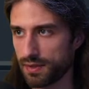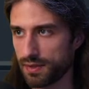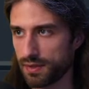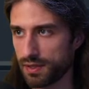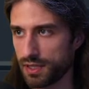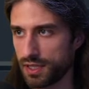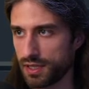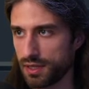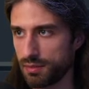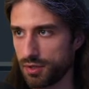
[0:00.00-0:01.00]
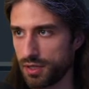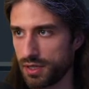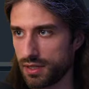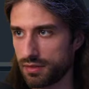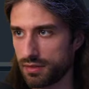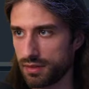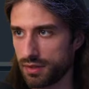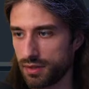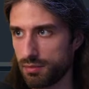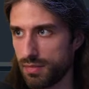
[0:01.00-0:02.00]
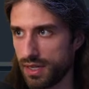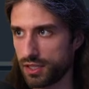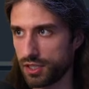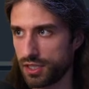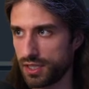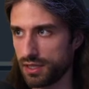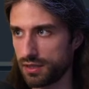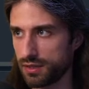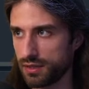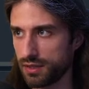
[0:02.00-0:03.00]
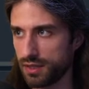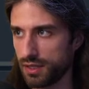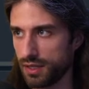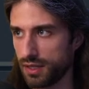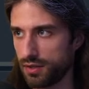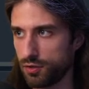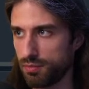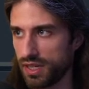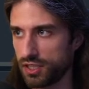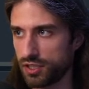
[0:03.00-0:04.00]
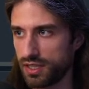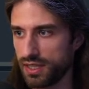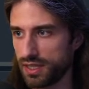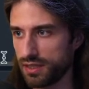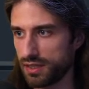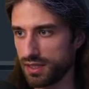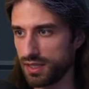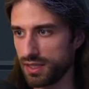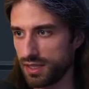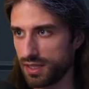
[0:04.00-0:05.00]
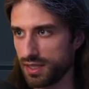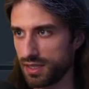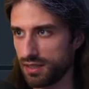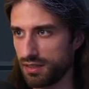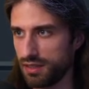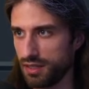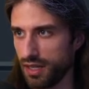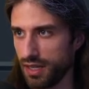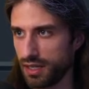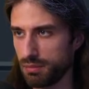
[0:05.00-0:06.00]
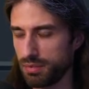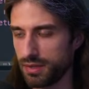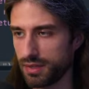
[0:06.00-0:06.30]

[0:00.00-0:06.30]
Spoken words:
So here I'm going to have a match here and a match there. Did it help?